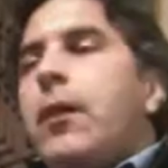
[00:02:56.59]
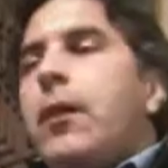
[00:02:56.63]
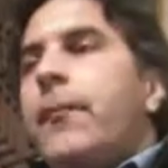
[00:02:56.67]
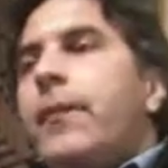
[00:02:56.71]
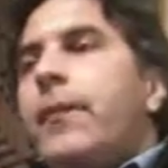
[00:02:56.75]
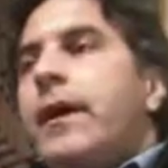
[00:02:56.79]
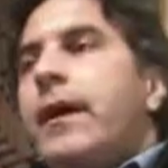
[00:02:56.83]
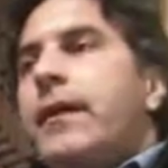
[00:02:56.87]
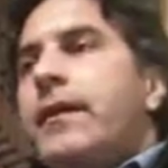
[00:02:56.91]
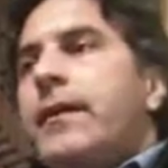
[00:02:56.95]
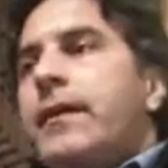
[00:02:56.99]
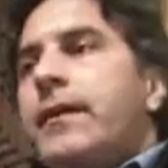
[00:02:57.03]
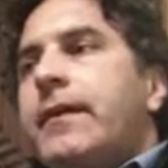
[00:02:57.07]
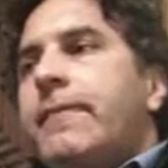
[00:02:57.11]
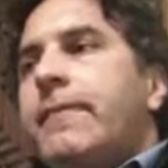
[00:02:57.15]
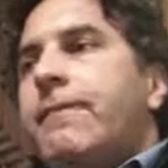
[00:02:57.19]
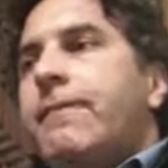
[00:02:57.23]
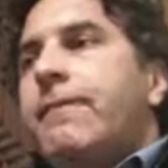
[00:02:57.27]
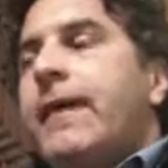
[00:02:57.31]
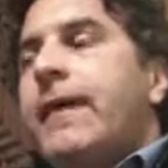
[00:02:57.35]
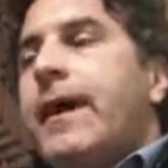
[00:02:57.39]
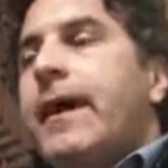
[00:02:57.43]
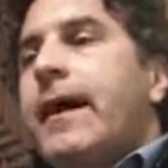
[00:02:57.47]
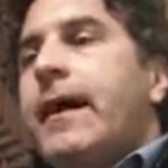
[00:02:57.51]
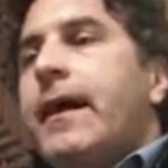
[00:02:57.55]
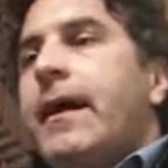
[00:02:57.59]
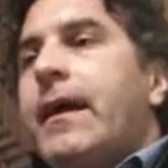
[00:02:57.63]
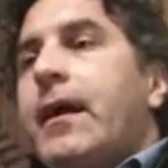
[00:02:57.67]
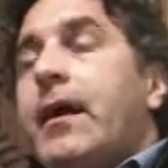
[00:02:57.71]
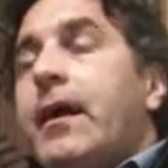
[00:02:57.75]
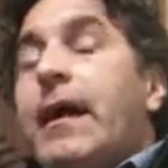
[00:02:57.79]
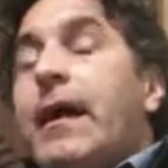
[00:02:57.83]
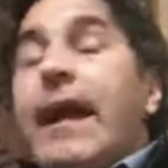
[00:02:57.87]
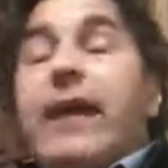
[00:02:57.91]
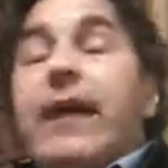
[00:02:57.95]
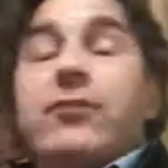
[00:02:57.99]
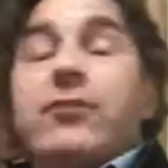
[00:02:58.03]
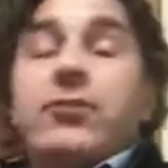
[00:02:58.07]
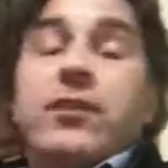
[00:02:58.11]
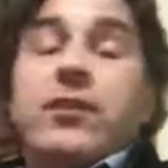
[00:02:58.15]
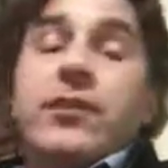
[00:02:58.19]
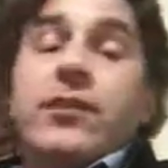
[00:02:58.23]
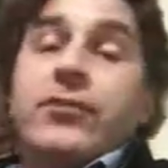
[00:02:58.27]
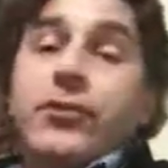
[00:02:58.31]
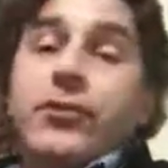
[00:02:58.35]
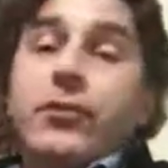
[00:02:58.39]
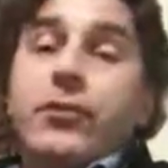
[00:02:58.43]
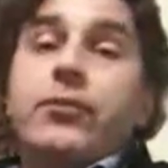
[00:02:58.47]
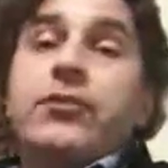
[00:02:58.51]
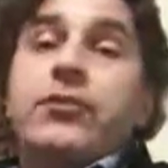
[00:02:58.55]
But if I actually
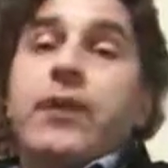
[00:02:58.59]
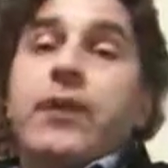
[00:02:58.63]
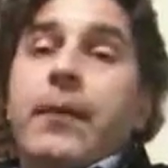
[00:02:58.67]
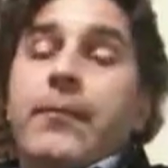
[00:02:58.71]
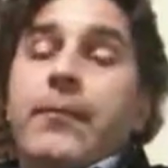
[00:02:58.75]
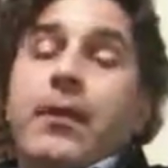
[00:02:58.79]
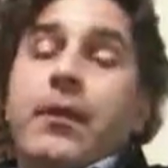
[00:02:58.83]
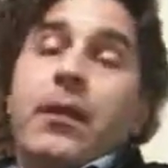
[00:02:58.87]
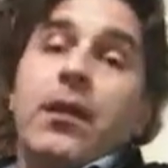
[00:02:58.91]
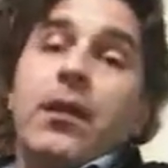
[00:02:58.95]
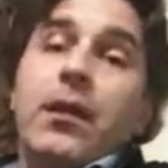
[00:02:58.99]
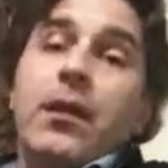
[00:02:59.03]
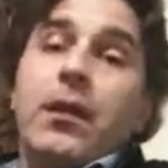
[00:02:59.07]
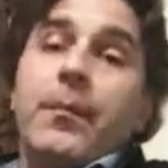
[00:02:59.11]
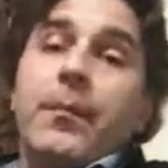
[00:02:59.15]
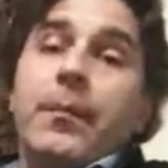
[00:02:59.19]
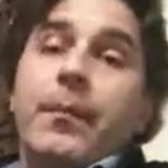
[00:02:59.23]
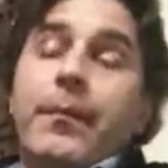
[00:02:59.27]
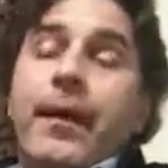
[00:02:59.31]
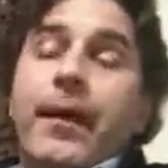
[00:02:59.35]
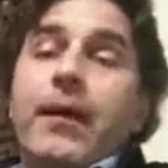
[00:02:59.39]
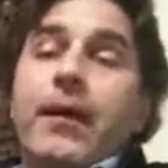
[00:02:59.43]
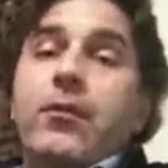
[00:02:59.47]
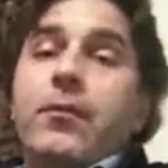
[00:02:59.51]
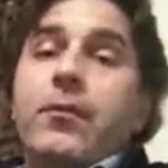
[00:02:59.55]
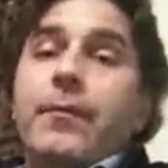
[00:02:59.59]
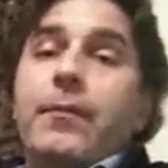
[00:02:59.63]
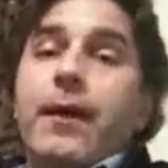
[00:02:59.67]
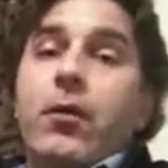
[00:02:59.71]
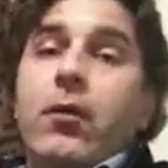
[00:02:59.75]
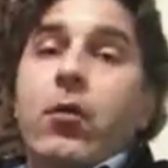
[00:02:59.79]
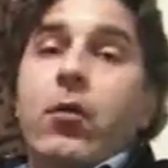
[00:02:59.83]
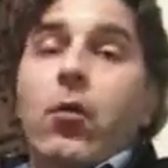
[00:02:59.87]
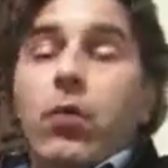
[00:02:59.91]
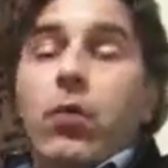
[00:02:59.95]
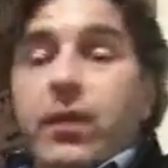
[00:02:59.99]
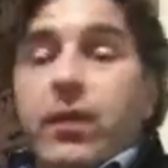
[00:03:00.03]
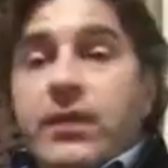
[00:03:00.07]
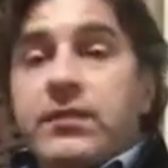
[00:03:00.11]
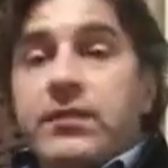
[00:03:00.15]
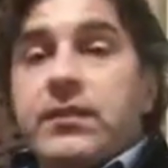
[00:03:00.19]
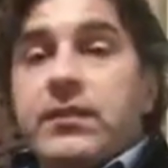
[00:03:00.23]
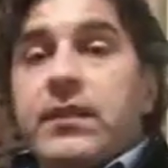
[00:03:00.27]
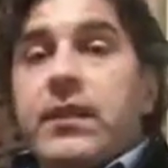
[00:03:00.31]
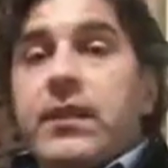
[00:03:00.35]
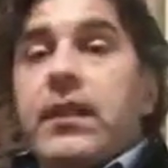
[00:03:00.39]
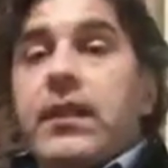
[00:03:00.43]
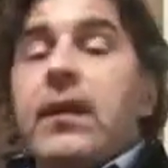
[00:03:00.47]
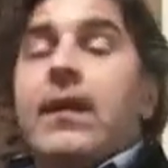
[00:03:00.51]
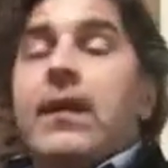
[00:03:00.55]
knew something a little bit better about
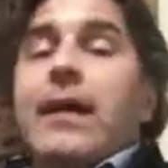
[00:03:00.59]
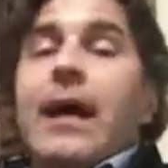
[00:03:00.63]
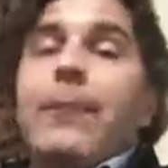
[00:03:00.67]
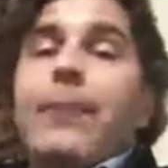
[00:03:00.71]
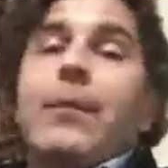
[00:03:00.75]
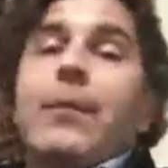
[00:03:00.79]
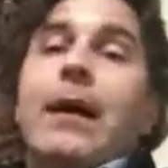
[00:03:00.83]
holistic, I